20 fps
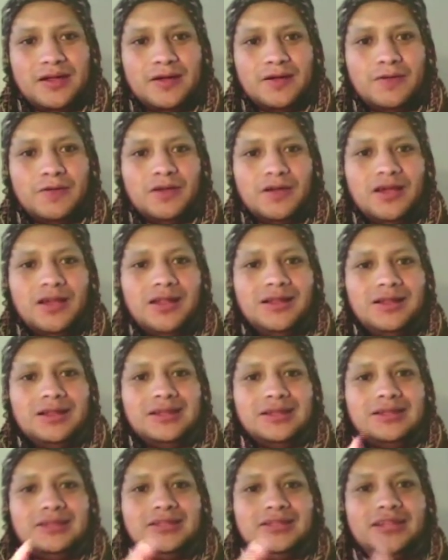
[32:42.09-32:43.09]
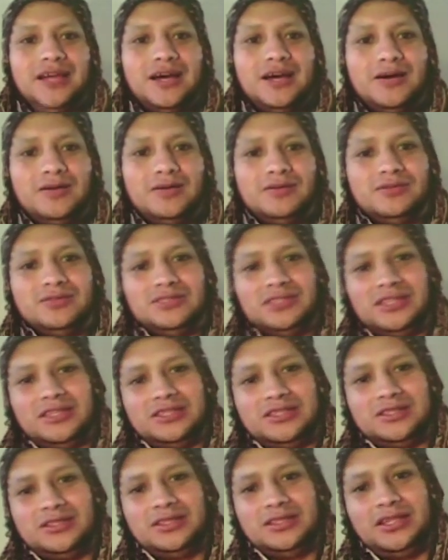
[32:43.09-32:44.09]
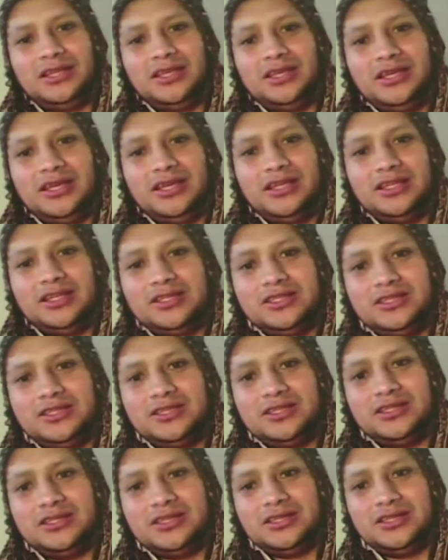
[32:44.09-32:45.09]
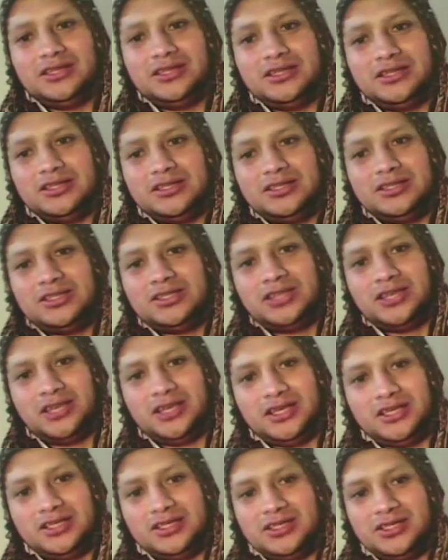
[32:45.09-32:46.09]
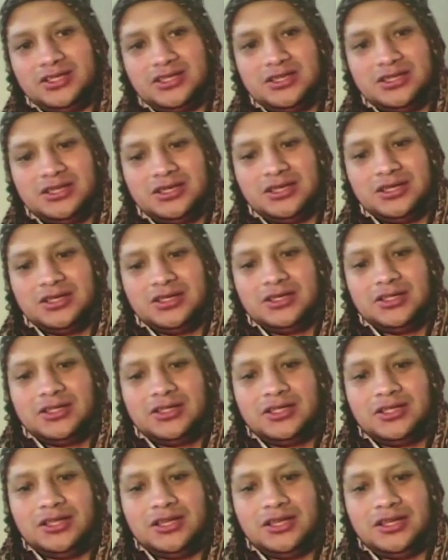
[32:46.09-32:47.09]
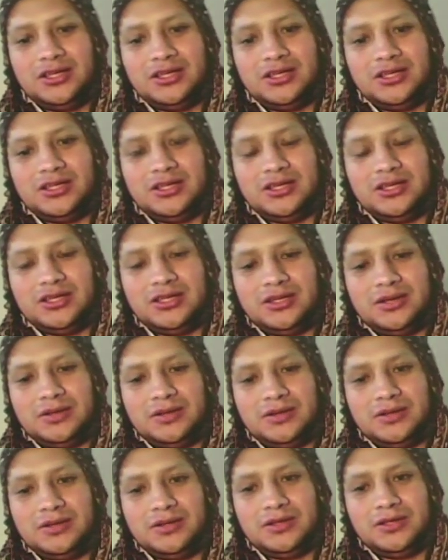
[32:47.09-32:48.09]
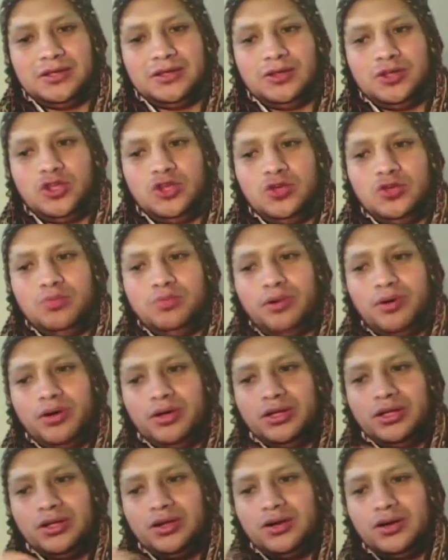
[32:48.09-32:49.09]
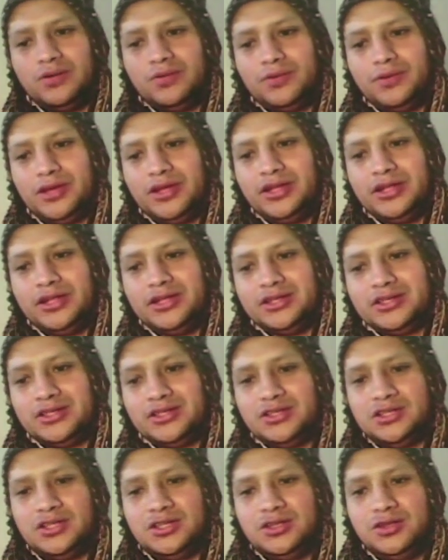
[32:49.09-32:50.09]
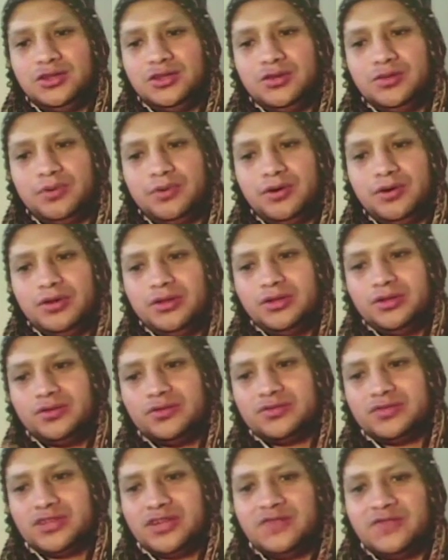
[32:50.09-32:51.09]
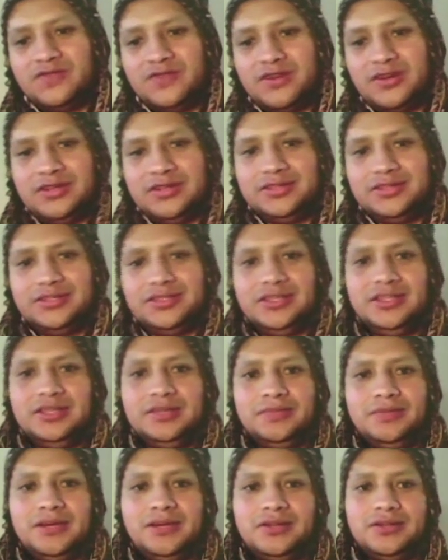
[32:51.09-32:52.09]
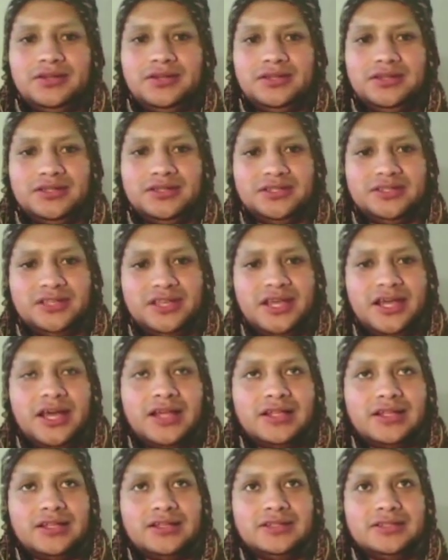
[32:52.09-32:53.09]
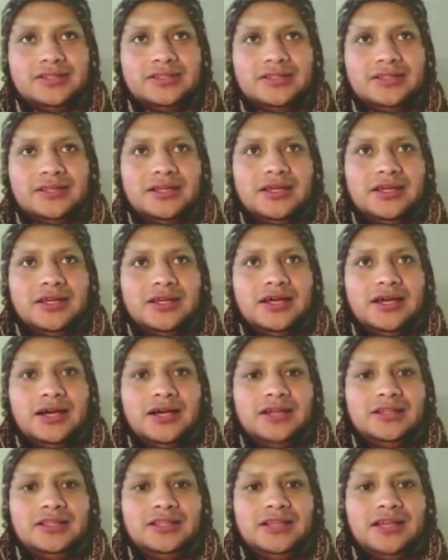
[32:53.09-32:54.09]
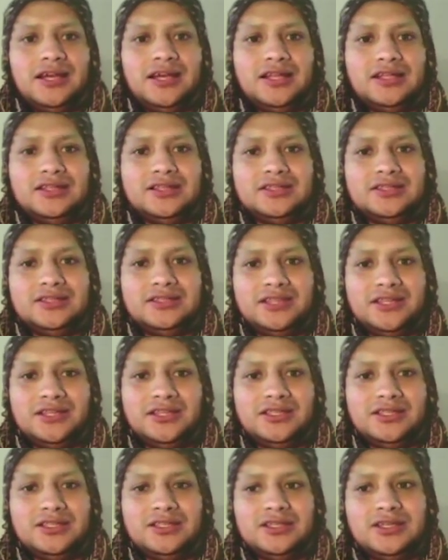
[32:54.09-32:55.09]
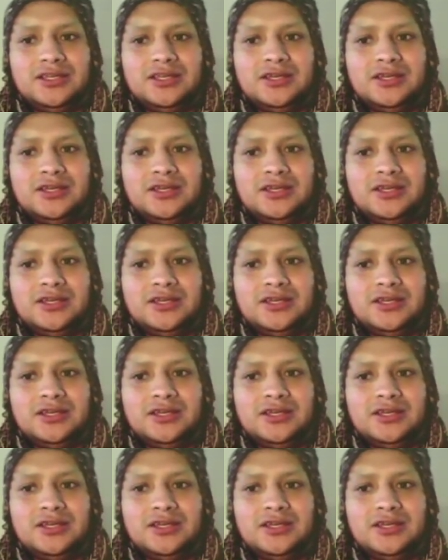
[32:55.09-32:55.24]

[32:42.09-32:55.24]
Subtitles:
Well, now the energy is changed, the new point of energy, the new point of reference in the mother earth is the Andes, and the Andes teach